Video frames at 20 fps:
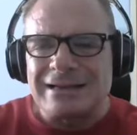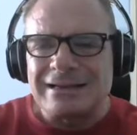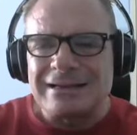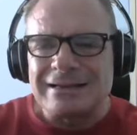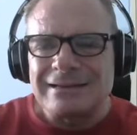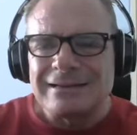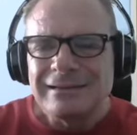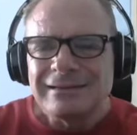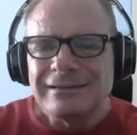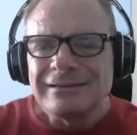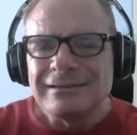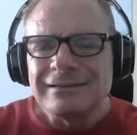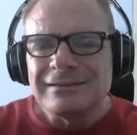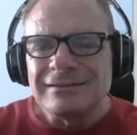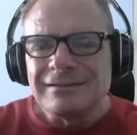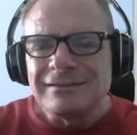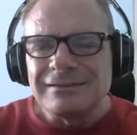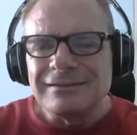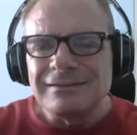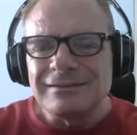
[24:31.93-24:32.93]

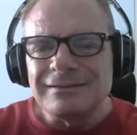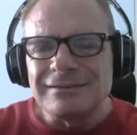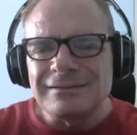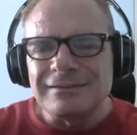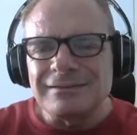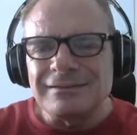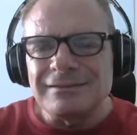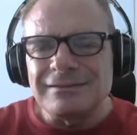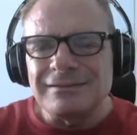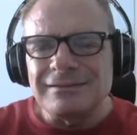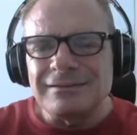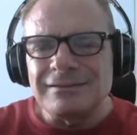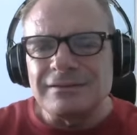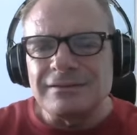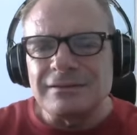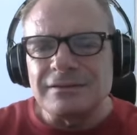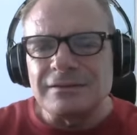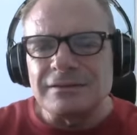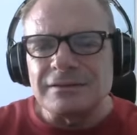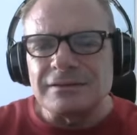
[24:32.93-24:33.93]

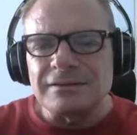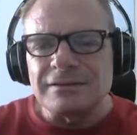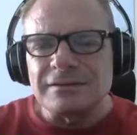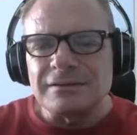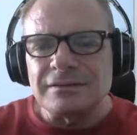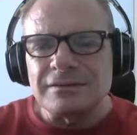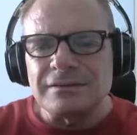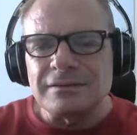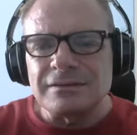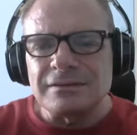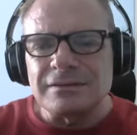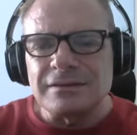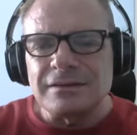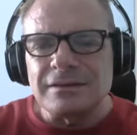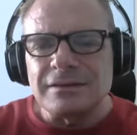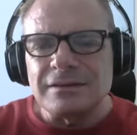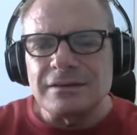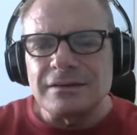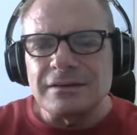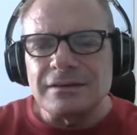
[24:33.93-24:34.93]

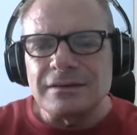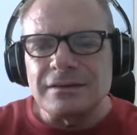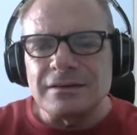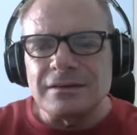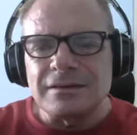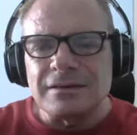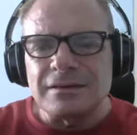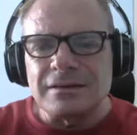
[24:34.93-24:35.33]
No one is speaking in this clip.